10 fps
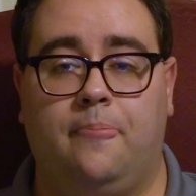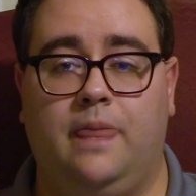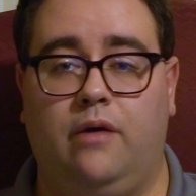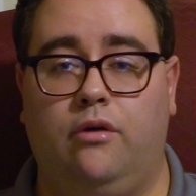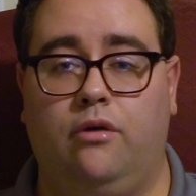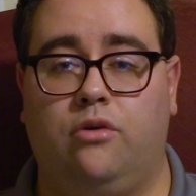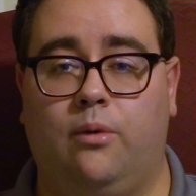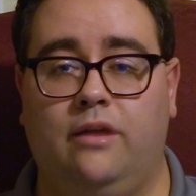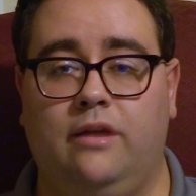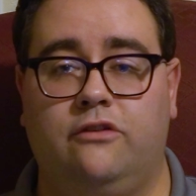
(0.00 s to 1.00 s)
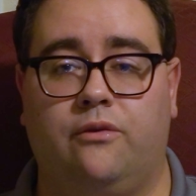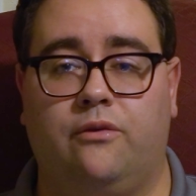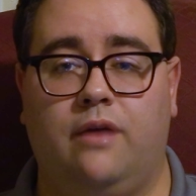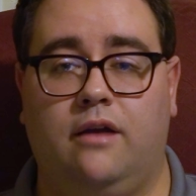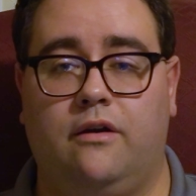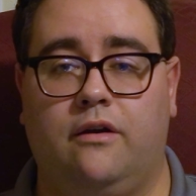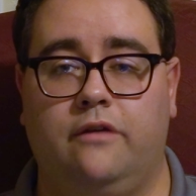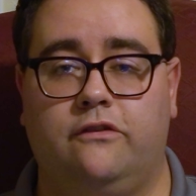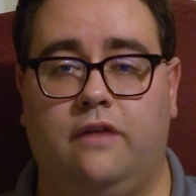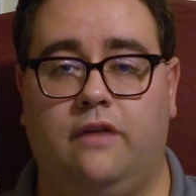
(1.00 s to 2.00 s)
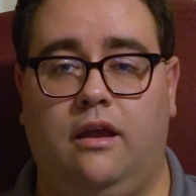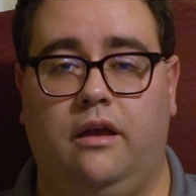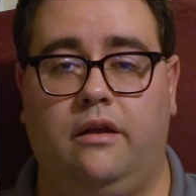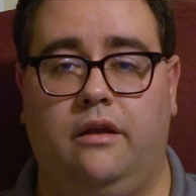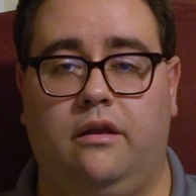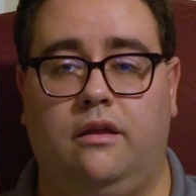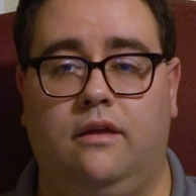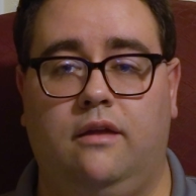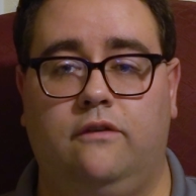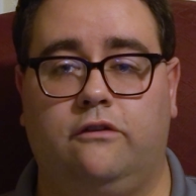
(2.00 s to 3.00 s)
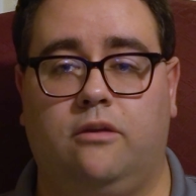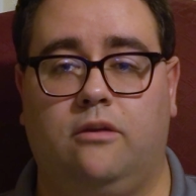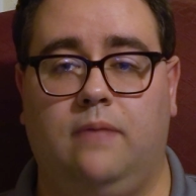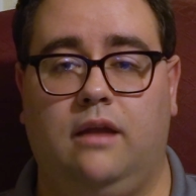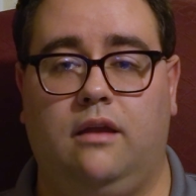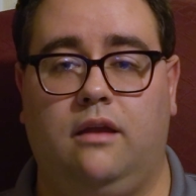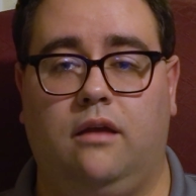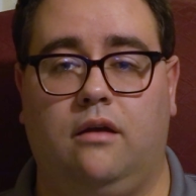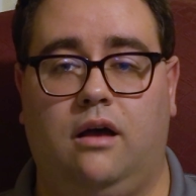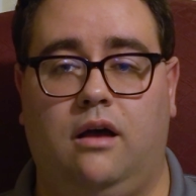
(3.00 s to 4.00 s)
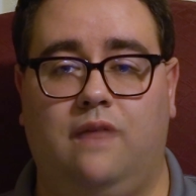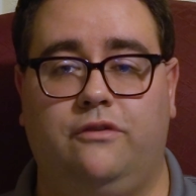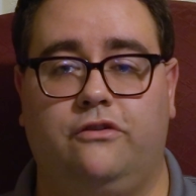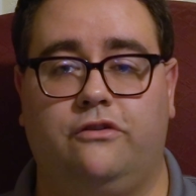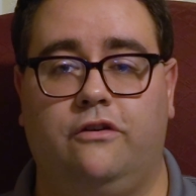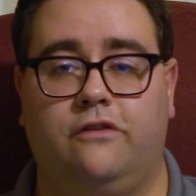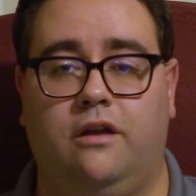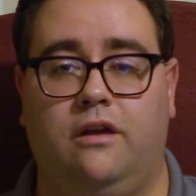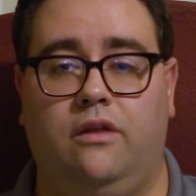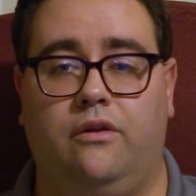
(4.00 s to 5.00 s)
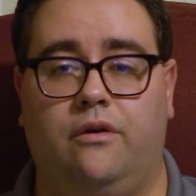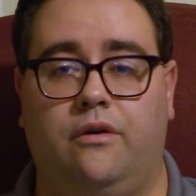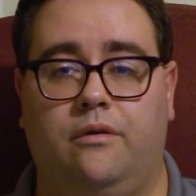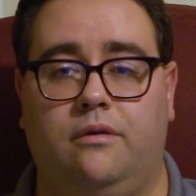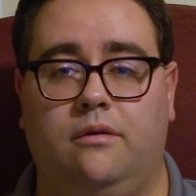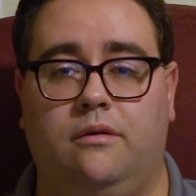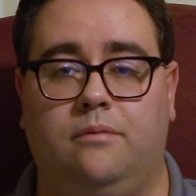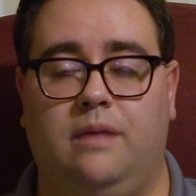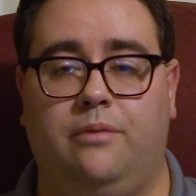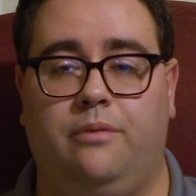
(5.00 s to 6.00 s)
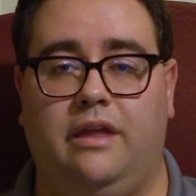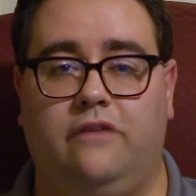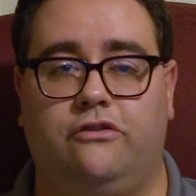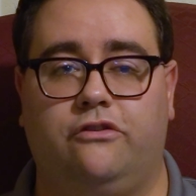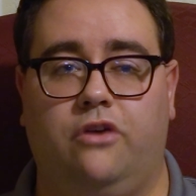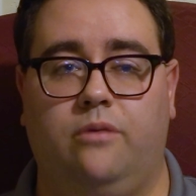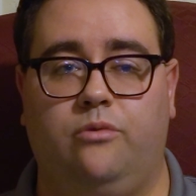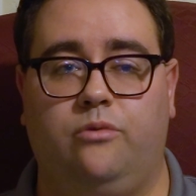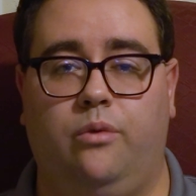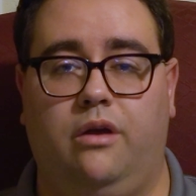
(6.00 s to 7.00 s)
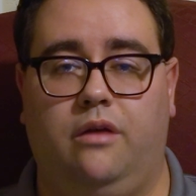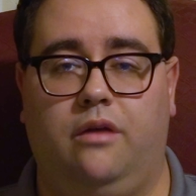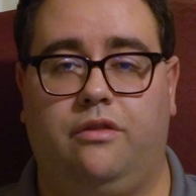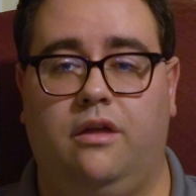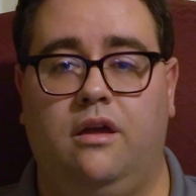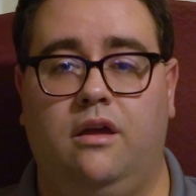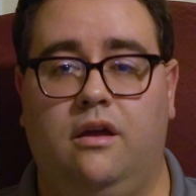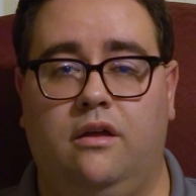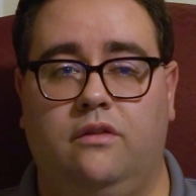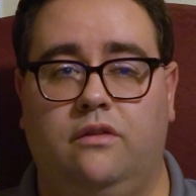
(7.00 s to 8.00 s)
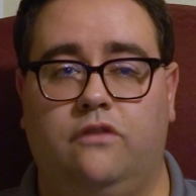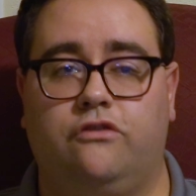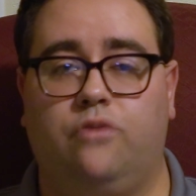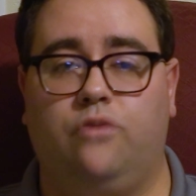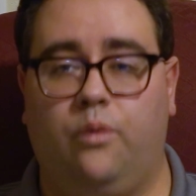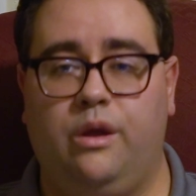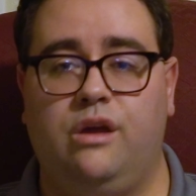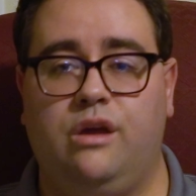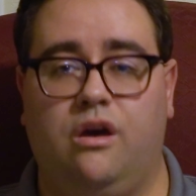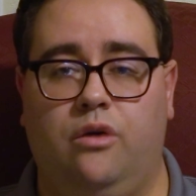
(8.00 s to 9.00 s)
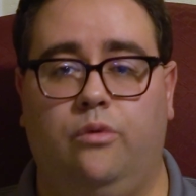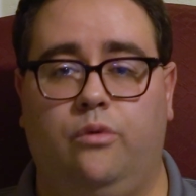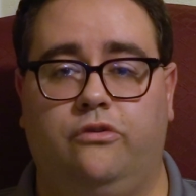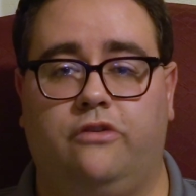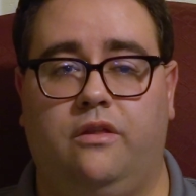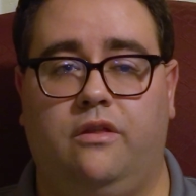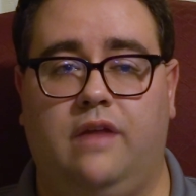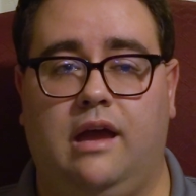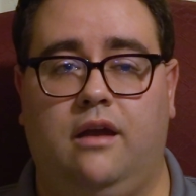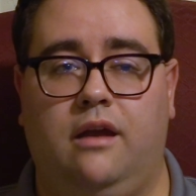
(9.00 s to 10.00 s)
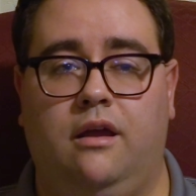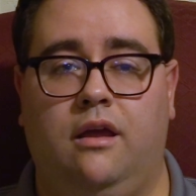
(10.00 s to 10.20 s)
Now, according to records and his commanding officers and other people that he served with, the story goes that